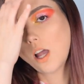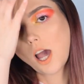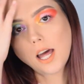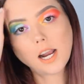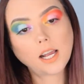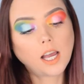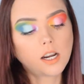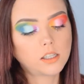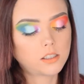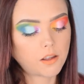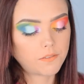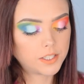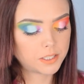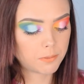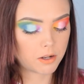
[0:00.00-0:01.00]
and I kind of
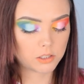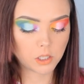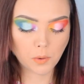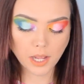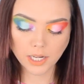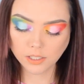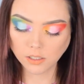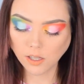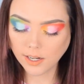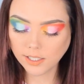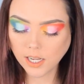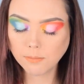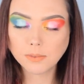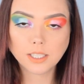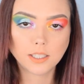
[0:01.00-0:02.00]
love this about Glow Addict, a lot of
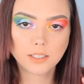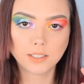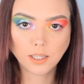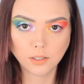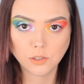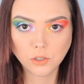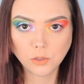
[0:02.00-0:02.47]
times they send